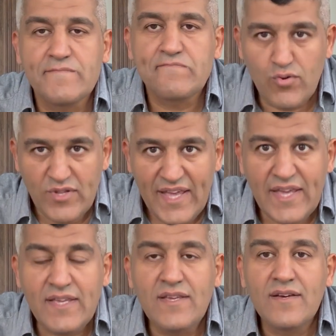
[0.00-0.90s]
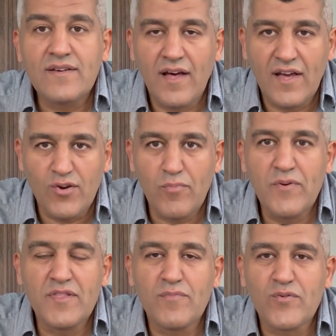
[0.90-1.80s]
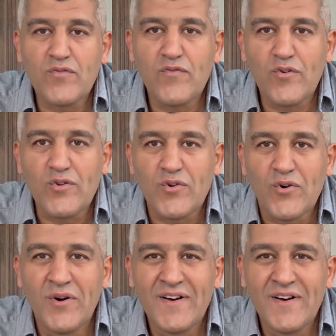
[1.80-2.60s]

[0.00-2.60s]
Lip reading: Today, I opened the portfolio